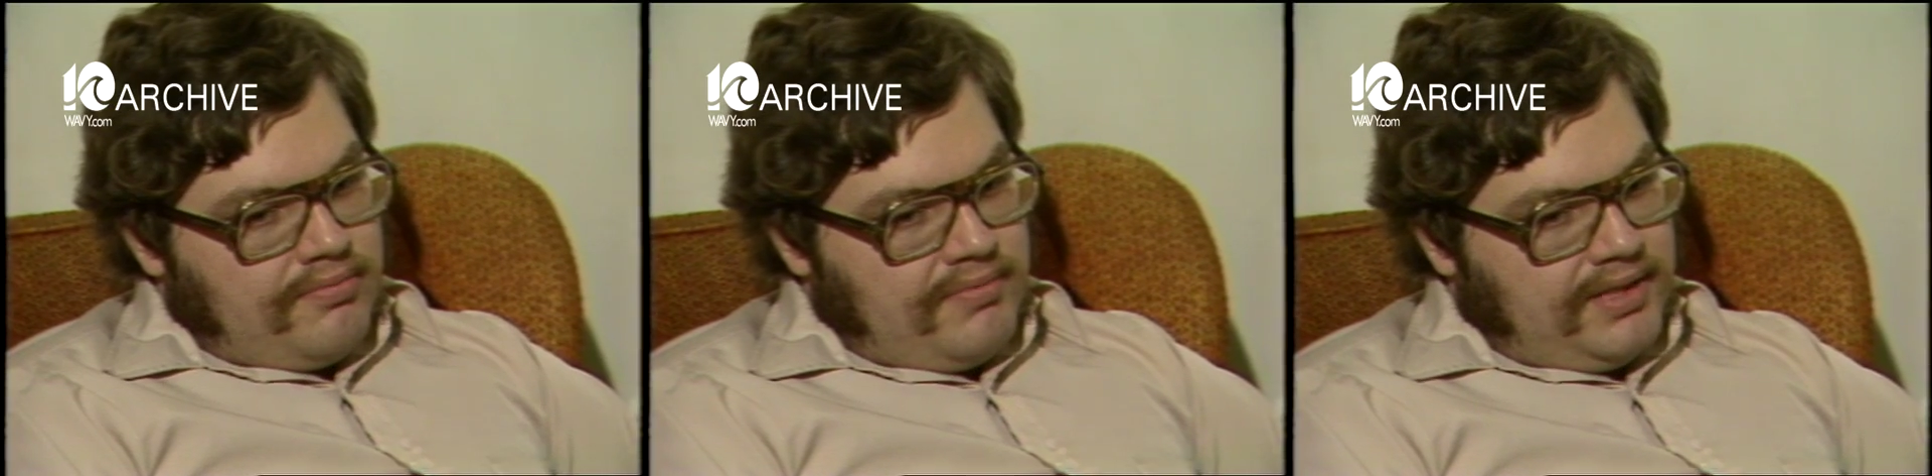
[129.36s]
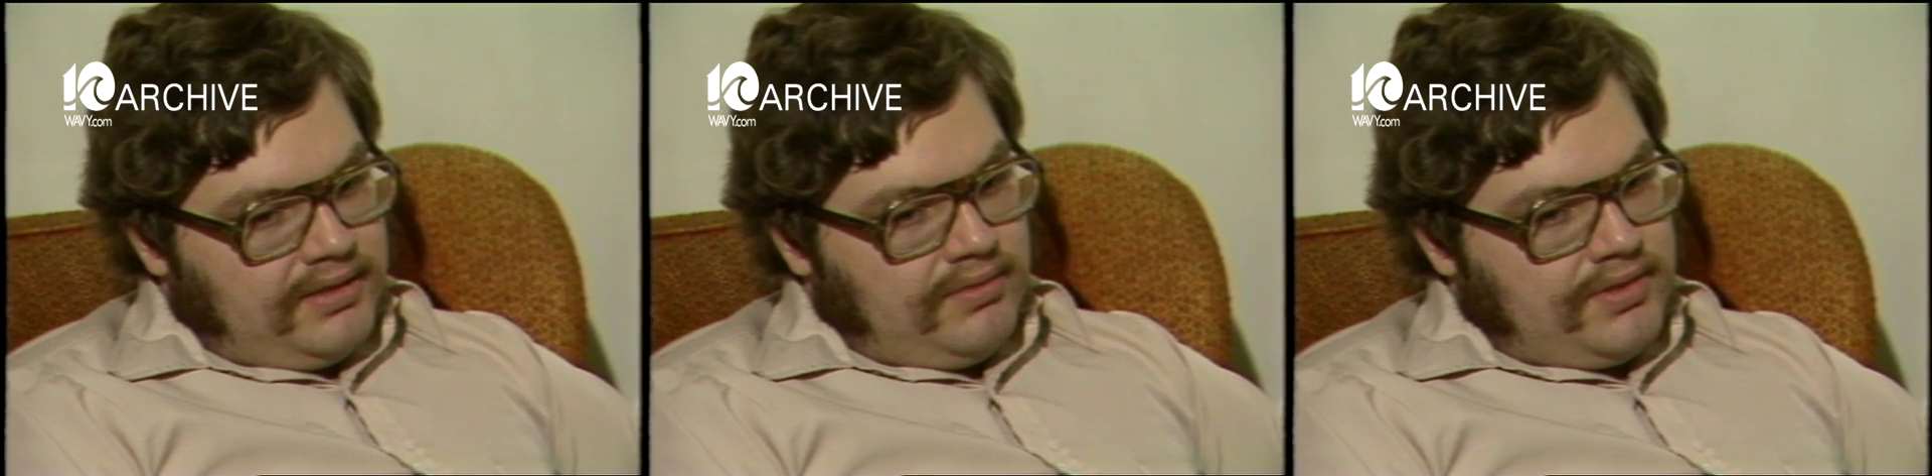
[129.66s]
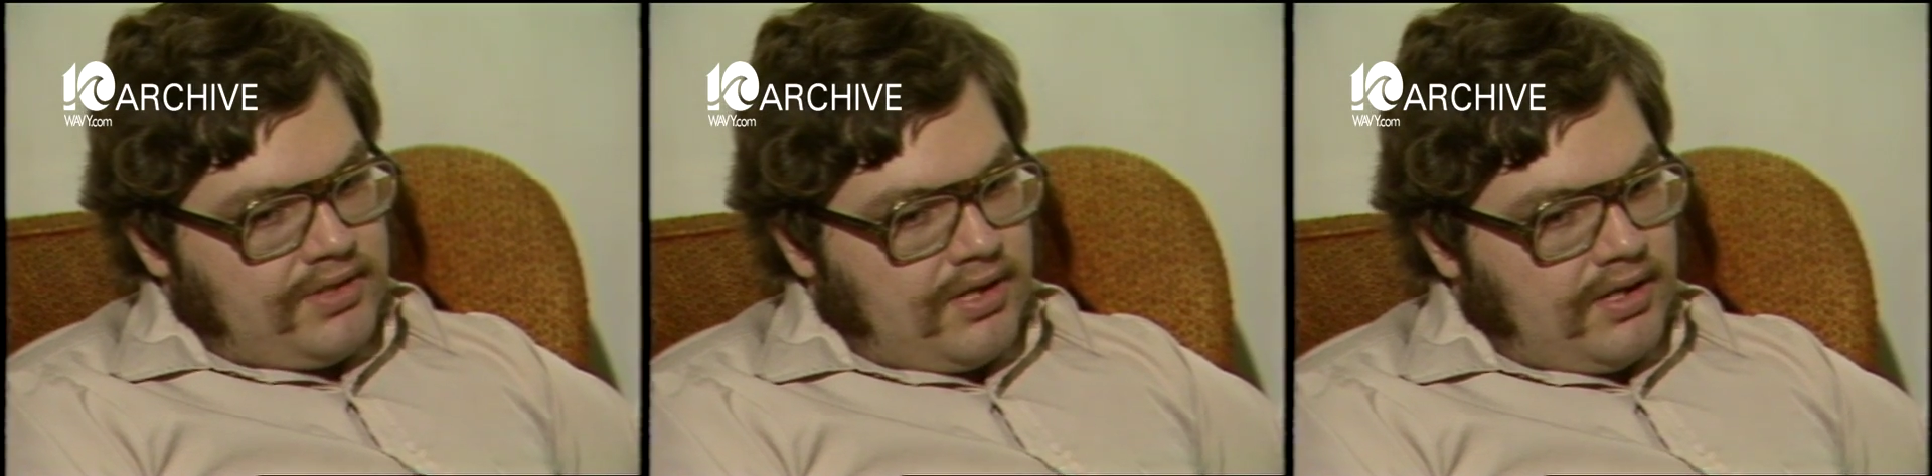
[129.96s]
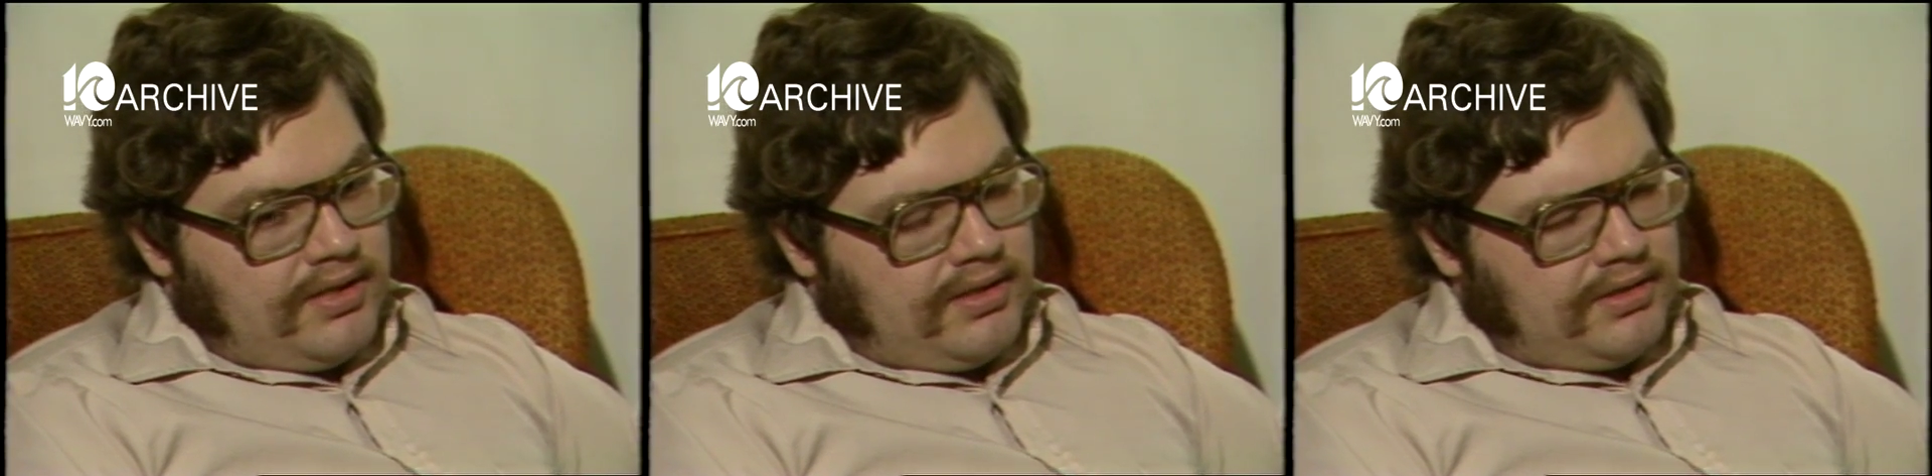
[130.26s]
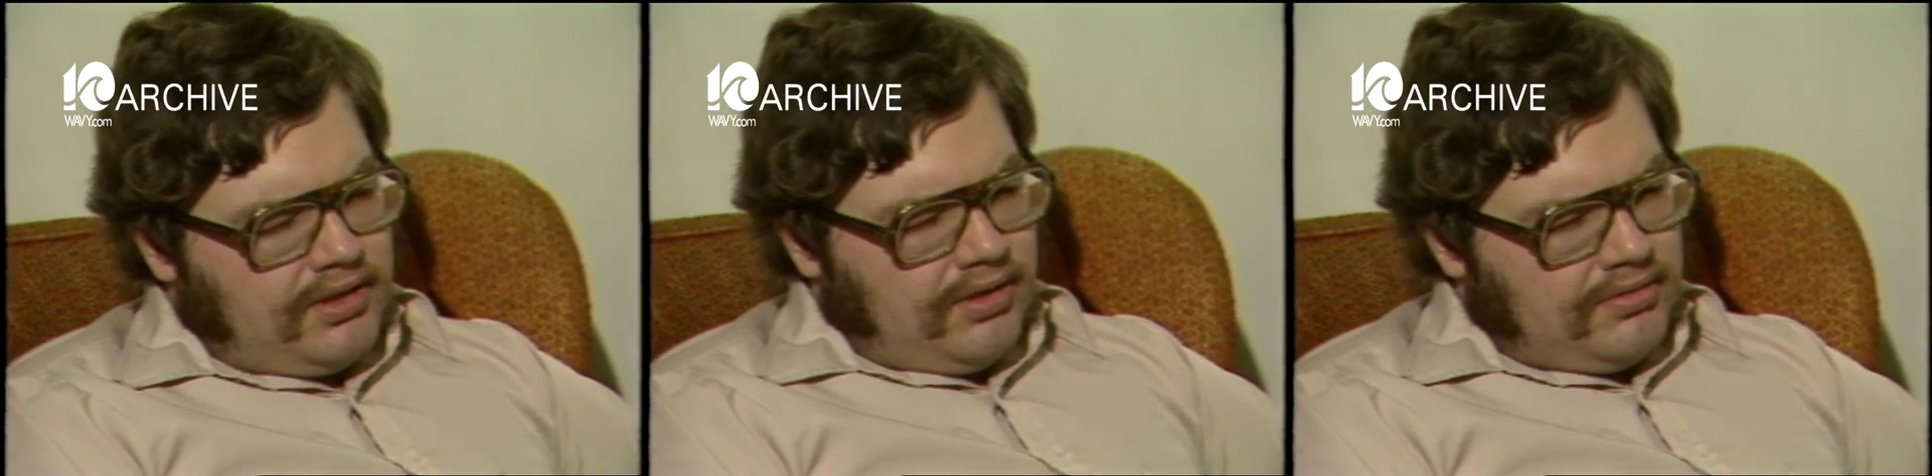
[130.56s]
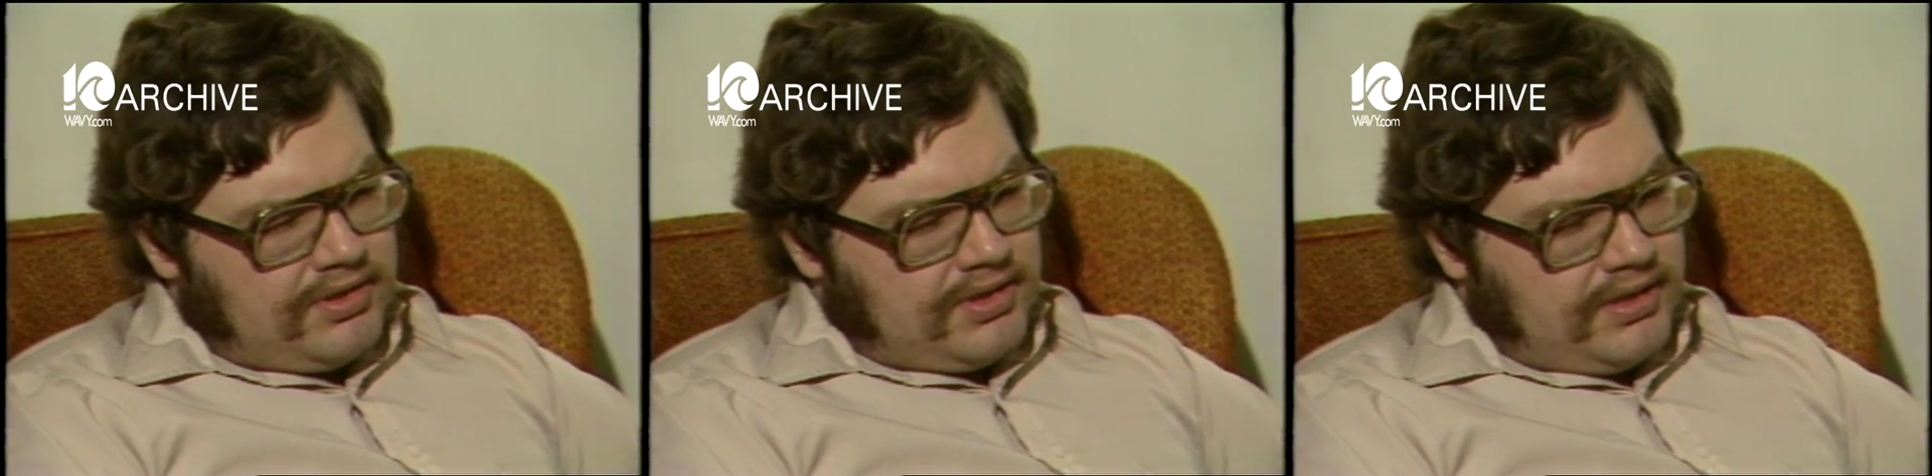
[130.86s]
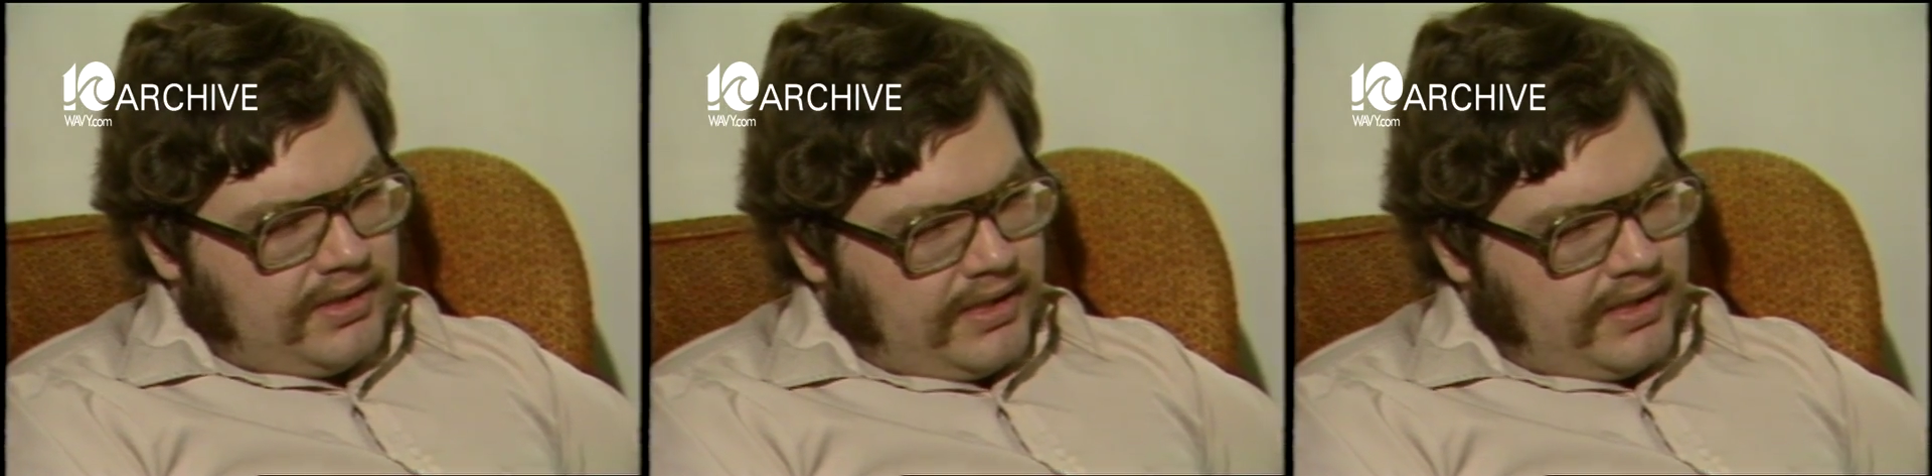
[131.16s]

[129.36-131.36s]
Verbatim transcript: mentally retarded adults